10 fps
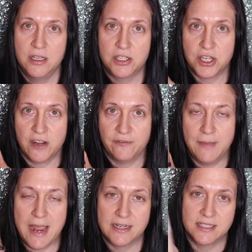
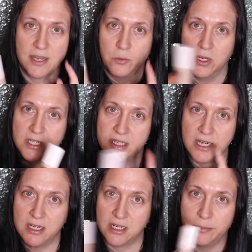soft matte because I wanted to
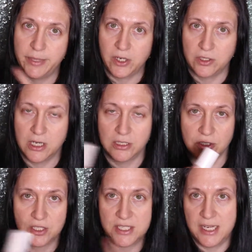kind of compare the
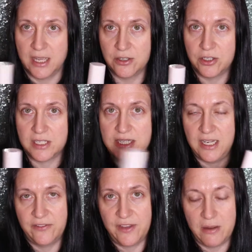colors together to
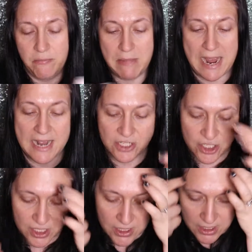see if they
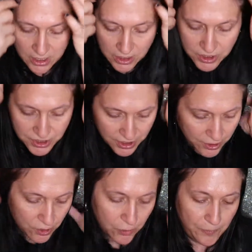match.
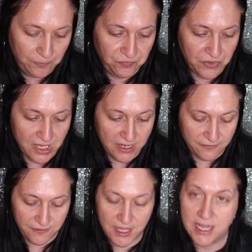So
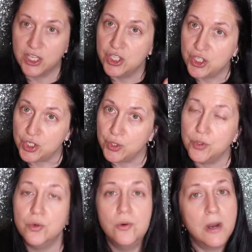if they
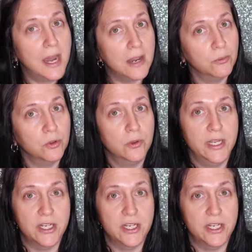do, I will